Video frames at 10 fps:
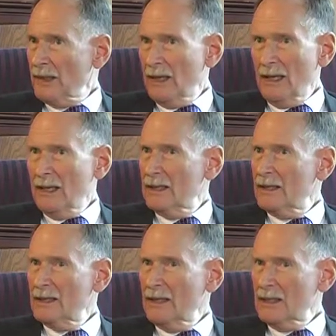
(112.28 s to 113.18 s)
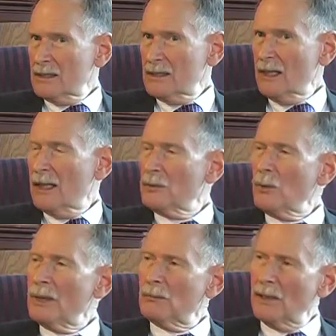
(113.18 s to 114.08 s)
And as time
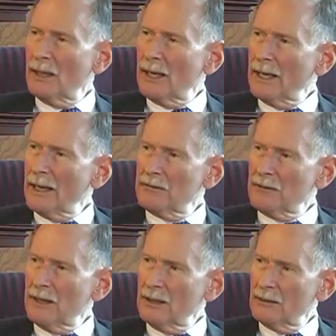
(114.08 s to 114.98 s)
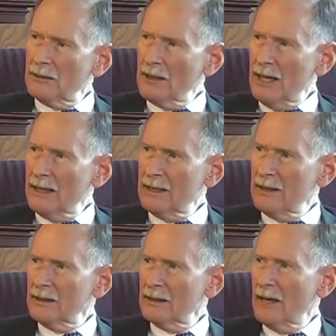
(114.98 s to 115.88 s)
went by, I found that
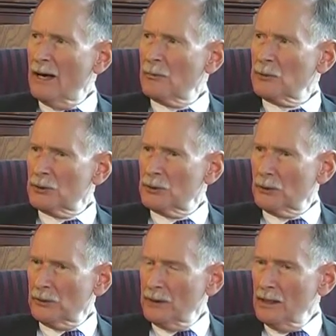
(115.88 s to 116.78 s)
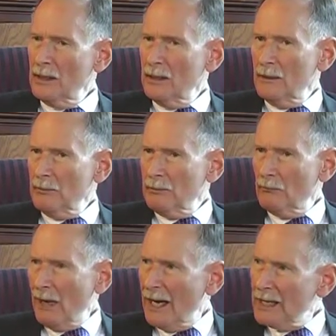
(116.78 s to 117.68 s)
in the laboratory,
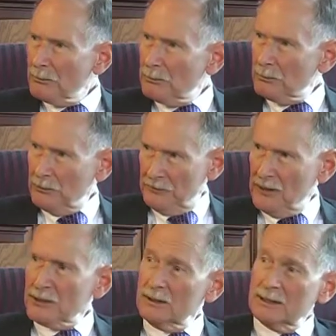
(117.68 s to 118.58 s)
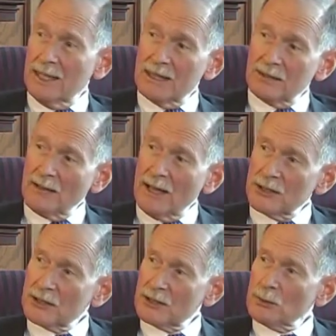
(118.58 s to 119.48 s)
my professional
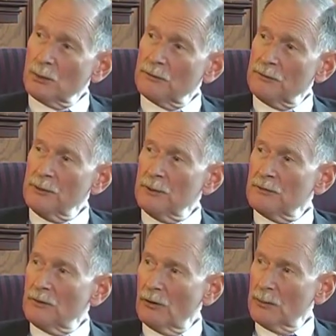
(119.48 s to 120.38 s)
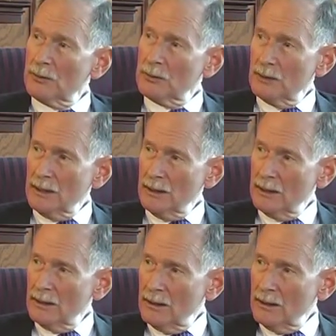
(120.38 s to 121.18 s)
satisfactions were few and far between.